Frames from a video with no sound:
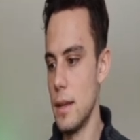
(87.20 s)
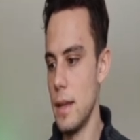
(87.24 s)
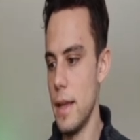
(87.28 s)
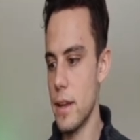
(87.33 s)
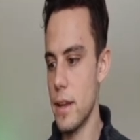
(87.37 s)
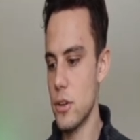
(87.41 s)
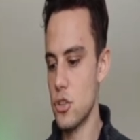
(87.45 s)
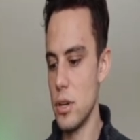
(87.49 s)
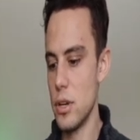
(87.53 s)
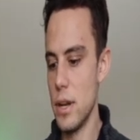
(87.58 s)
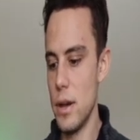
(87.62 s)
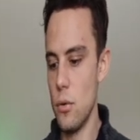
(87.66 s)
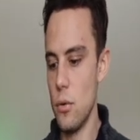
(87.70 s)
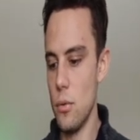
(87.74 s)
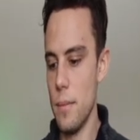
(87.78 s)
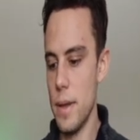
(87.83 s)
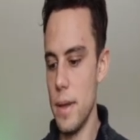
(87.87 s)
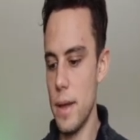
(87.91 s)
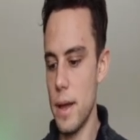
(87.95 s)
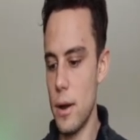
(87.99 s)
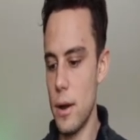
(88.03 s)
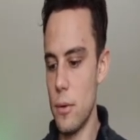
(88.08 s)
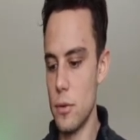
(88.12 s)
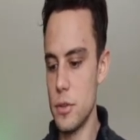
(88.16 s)
Actually, I will
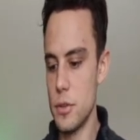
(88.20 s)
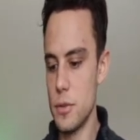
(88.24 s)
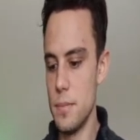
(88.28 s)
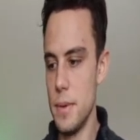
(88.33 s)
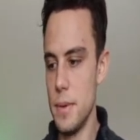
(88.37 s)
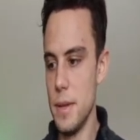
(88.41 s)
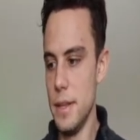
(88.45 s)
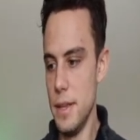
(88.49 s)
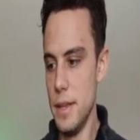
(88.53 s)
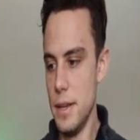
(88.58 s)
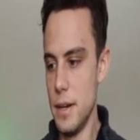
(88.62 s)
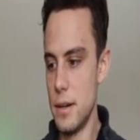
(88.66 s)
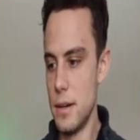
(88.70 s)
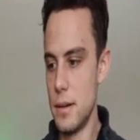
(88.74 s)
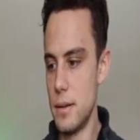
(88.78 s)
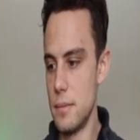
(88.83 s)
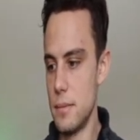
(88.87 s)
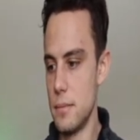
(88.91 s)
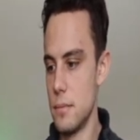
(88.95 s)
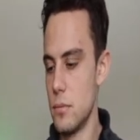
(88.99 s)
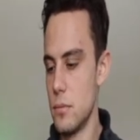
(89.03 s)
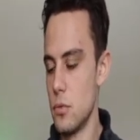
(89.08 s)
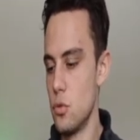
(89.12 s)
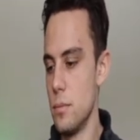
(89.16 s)
make our speed here
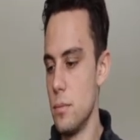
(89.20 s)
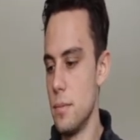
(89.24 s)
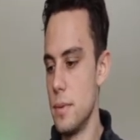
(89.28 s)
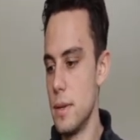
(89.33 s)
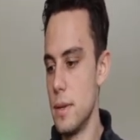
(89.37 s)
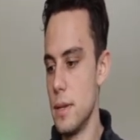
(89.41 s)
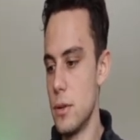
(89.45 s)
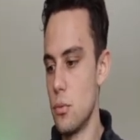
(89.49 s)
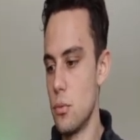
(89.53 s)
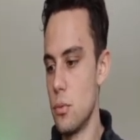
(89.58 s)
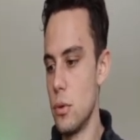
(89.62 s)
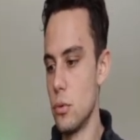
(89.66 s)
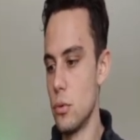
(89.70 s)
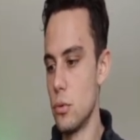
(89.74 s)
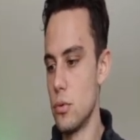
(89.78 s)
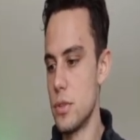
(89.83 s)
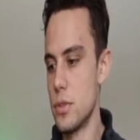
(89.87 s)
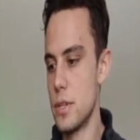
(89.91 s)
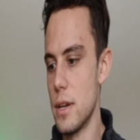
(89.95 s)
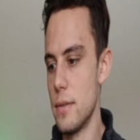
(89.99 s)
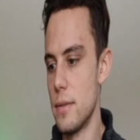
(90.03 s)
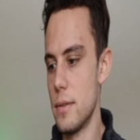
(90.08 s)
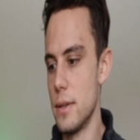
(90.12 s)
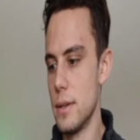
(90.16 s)
to be equal to
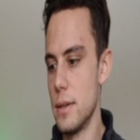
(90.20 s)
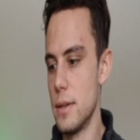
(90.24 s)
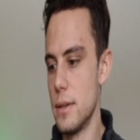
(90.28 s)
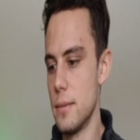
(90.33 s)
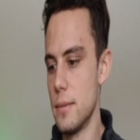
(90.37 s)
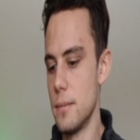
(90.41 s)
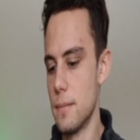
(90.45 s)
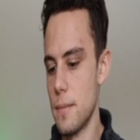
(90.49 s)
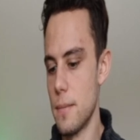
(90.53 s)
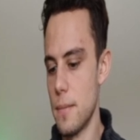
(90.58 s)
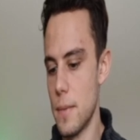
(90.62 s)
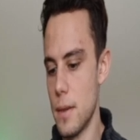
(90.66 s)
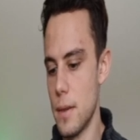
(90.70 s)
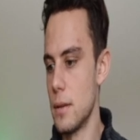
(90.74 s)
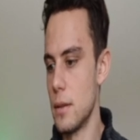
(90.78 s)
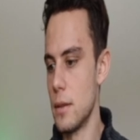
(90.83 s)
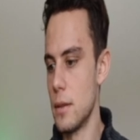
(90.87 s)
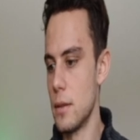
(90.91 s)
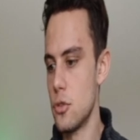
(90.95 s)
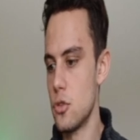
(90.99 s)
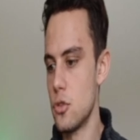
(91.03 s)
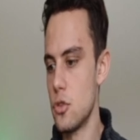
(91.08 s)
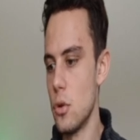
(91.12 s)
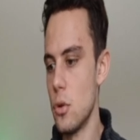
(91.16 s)
70.
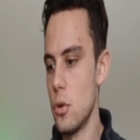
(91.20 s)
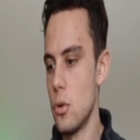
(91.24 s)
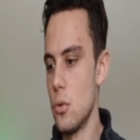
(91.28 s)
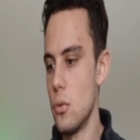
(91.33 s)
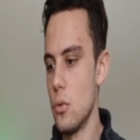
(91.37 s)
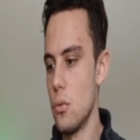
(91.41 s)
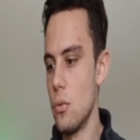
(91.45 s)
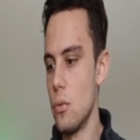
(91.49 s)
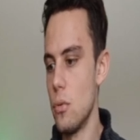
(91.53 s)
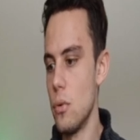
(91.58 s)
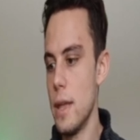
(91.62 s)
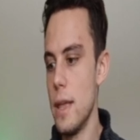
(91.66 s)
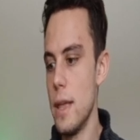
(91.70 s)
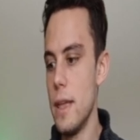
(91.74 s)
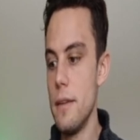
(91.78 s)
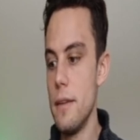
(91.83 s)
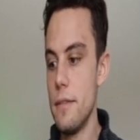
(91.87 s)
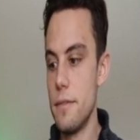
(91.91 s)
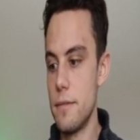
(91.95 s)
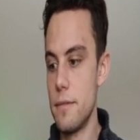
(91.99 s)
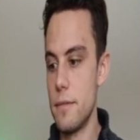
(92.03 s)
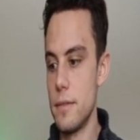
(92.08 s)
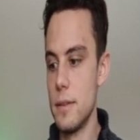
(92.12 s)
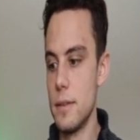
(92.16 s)
So
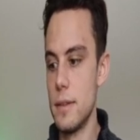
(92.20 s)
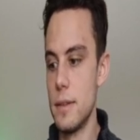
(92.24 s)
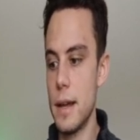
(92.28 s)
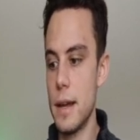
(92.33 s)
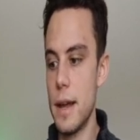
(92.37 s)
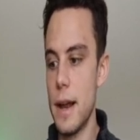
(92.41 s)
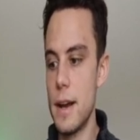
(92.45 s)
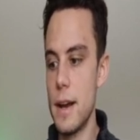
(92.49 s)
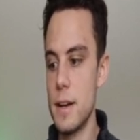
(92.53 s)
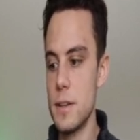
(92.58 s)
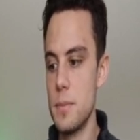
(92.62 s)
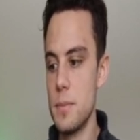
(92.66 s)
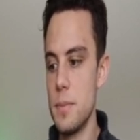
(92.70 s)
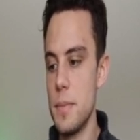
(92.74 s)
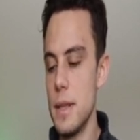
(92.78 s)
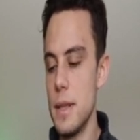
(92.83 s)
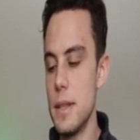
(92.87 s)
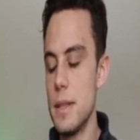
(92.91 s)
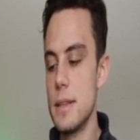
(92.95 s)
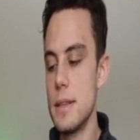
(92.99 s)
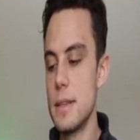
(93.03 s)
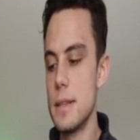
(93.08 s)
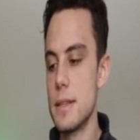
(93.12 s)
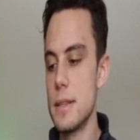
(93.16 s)
if the car
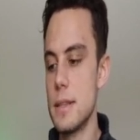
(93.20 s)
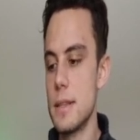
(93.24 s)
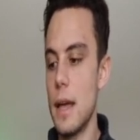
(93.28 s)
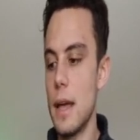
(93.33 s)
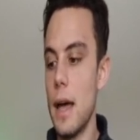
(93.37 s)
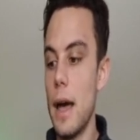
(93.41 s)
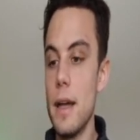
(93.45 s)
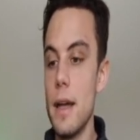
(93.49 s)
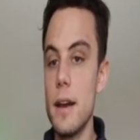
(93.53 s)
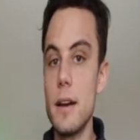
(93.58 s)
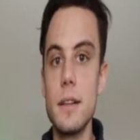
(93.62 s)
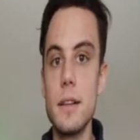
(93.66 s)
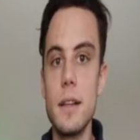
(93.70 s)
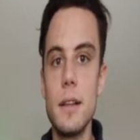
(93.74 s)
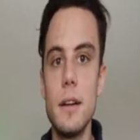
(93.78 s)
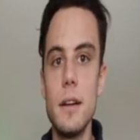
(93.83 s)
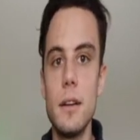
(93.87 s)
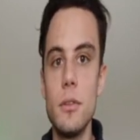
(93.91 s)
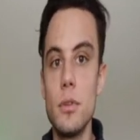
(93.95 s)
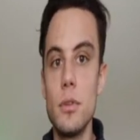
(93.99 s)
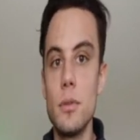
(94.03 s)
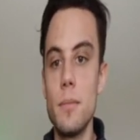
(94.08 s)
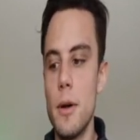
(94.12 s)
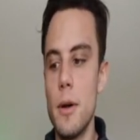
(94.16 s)
speed is higher than
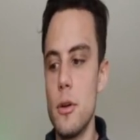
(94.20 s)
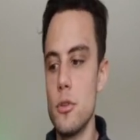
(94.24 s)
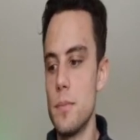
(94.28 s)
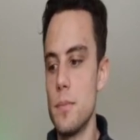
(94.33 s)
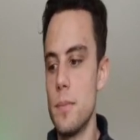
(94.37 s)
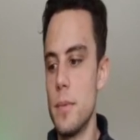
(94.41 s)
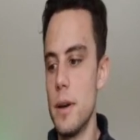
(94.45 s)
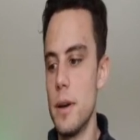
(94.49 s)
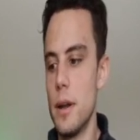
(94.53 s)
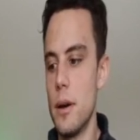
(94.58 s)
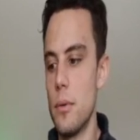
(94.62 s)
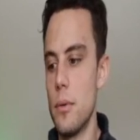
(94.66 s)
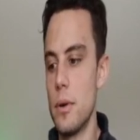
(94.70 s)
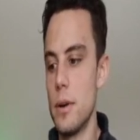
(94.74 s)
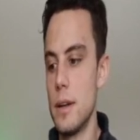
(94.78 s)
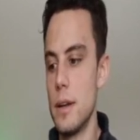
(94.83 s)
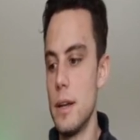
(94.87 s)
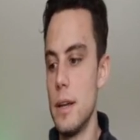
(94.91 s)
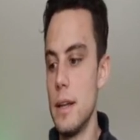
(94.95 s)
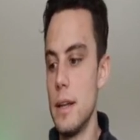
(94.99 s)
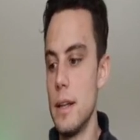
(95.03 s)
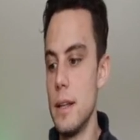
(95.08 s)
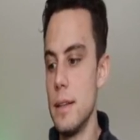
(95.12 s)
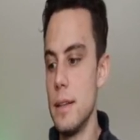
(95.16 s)
100 miles per hour,
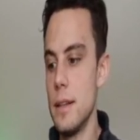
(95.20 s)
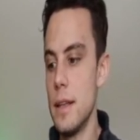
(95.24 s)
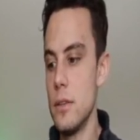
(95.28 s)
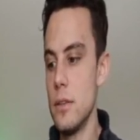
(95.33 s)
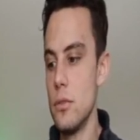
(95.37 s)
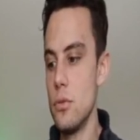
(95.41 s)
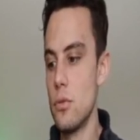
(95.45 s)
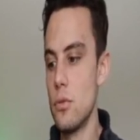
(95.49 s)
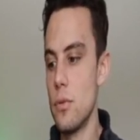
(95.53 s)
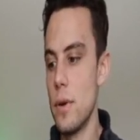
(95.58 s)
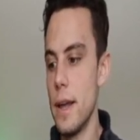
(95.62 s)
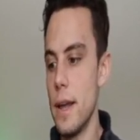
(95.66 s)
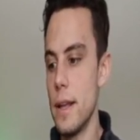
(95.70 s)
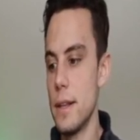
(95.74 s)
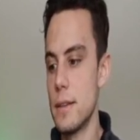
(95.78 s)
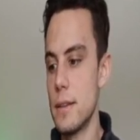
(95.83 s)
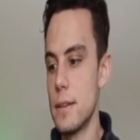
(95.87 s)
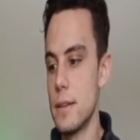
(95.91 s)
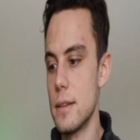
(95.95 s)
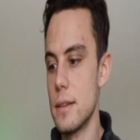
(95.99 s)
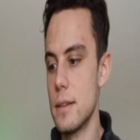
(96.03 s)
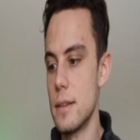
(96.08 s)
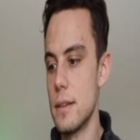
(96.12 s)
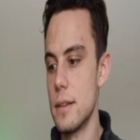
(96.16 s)
then you
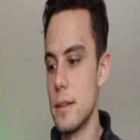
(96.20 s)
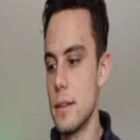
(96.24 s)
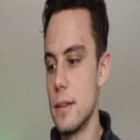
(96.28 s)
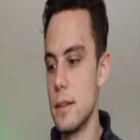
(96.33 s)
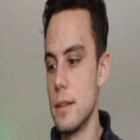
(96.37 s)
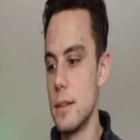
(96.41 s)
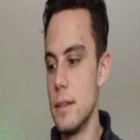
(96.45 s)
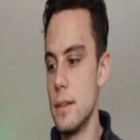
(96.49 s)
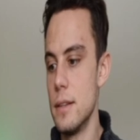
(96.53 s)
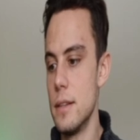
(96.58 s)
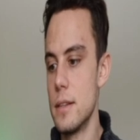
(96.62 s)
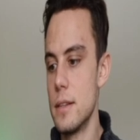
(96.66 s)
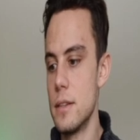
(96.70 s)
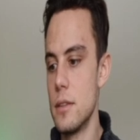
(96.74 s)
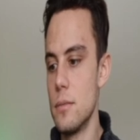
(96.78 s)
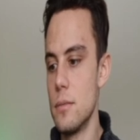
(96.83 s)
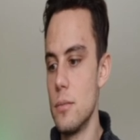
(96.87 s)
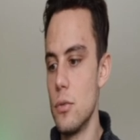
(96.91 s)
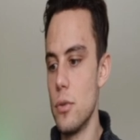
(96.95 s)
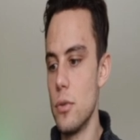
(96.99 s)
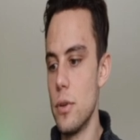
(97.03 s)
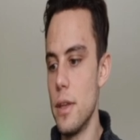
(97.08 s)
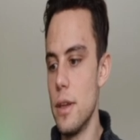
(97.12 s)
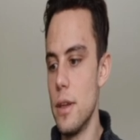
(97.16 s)
write this
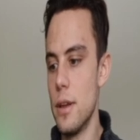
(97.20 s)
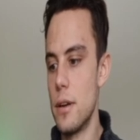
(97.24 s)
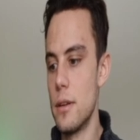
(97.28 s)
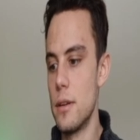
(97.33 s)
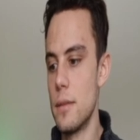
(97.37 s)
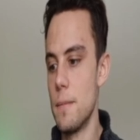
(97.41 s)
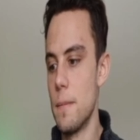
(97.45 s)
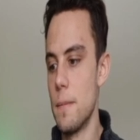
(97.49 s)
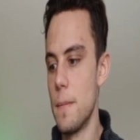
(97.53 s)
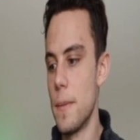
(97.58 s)
symbol here.